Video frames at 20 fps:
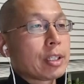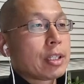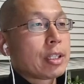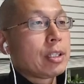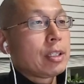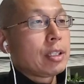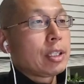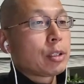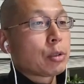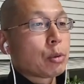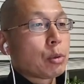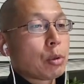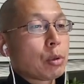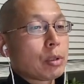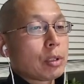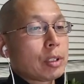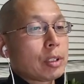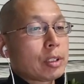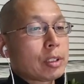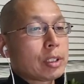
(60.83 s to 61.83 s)
in
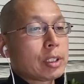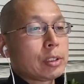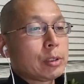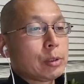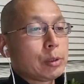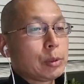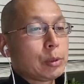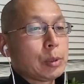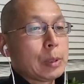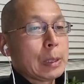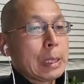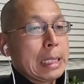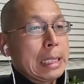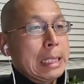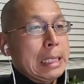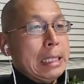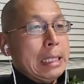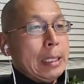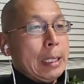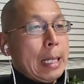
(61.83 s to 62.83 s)
order to
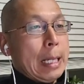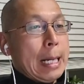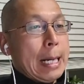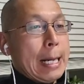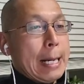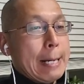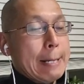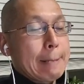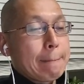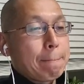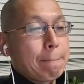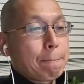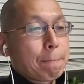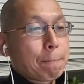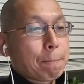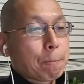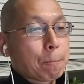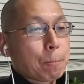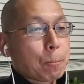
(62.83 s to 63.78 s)
um,